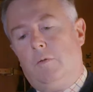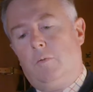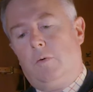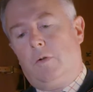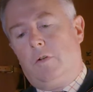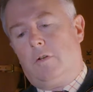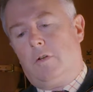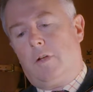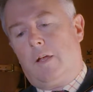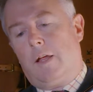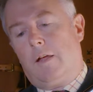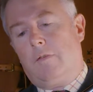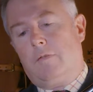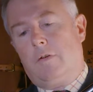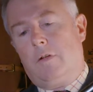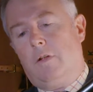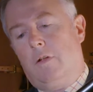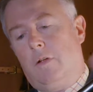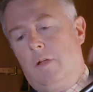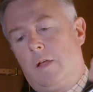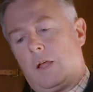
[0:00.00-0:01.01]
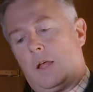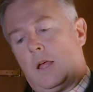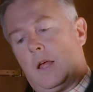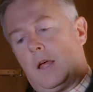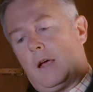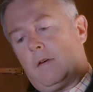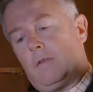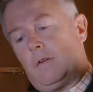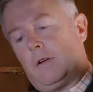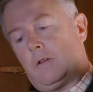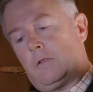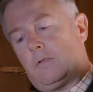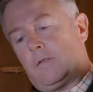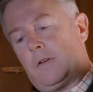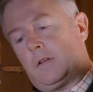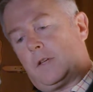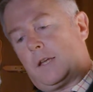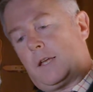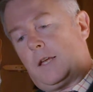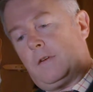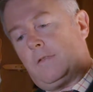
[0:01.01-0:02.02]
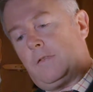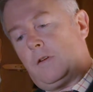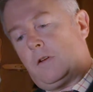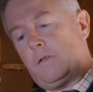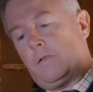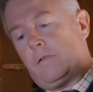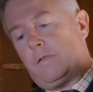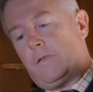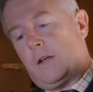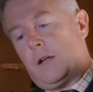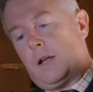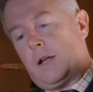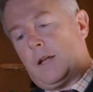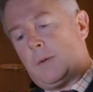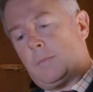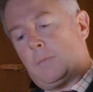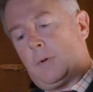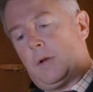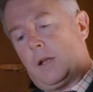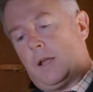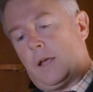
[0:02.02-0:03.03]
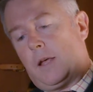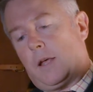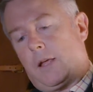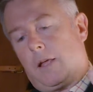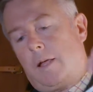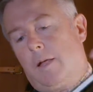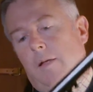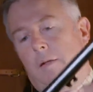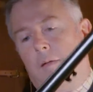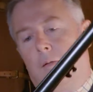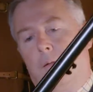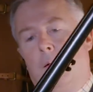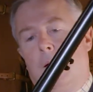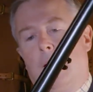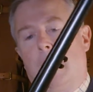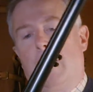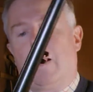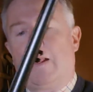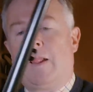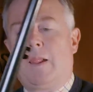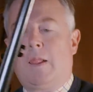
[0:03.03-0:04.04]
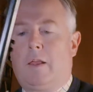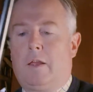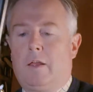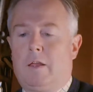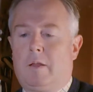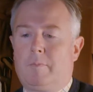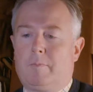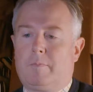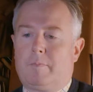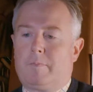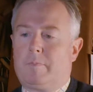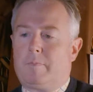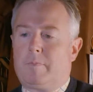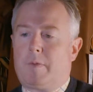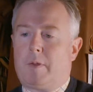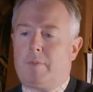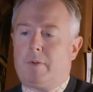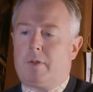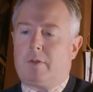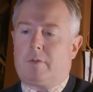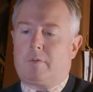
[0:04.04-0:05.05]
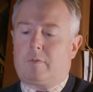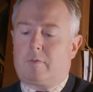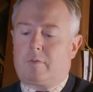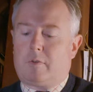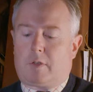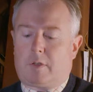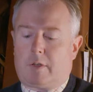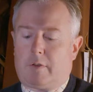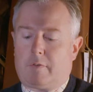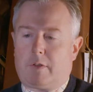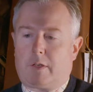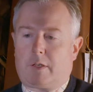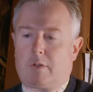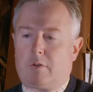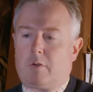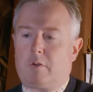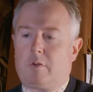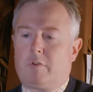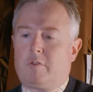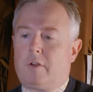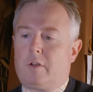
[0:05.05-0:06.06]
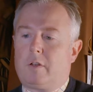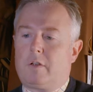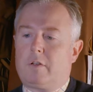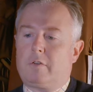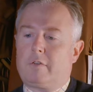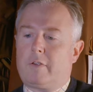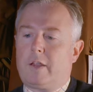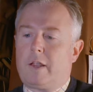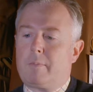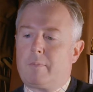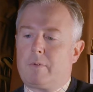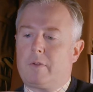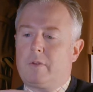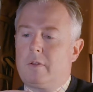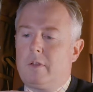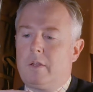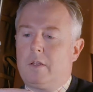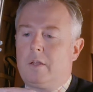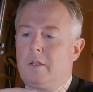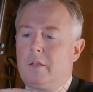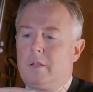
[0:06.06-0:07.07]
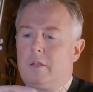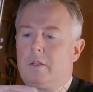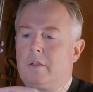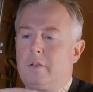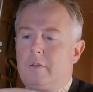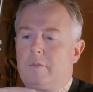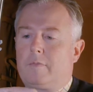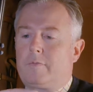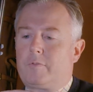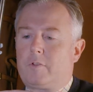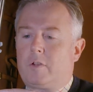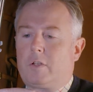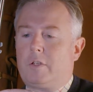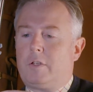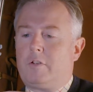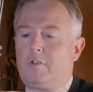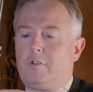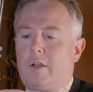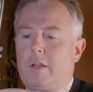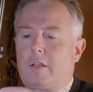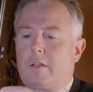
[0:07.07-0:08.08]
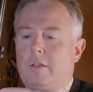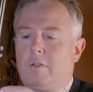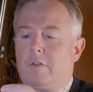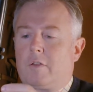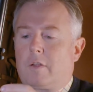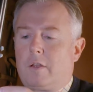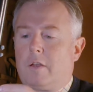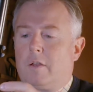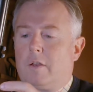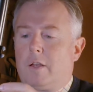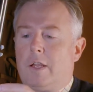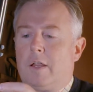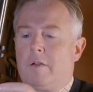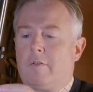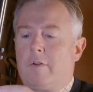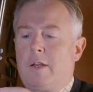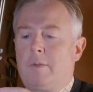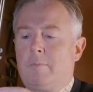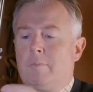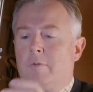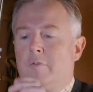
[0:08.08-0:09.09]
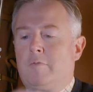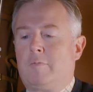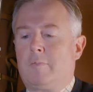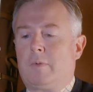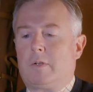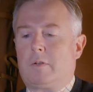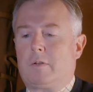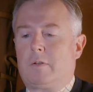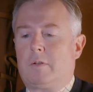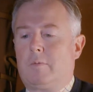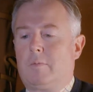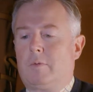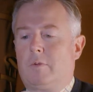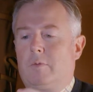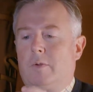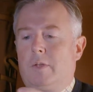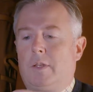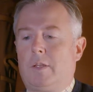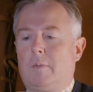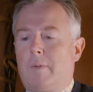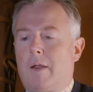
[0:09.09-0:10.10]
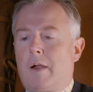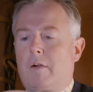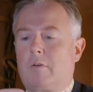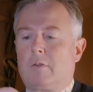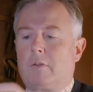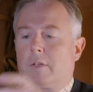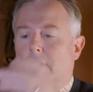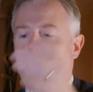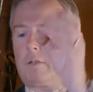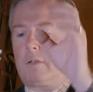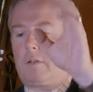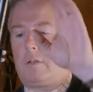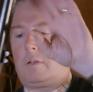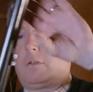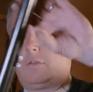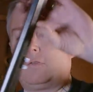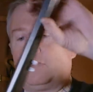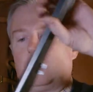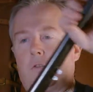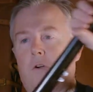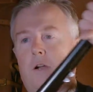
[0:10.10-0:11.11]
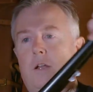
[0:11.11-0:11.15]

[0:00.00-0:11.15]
want to have a little feel to see if you can feel any play. Maybe just give the stock a gentle tap, just to check that you can't hear any movement between the barrels and the fore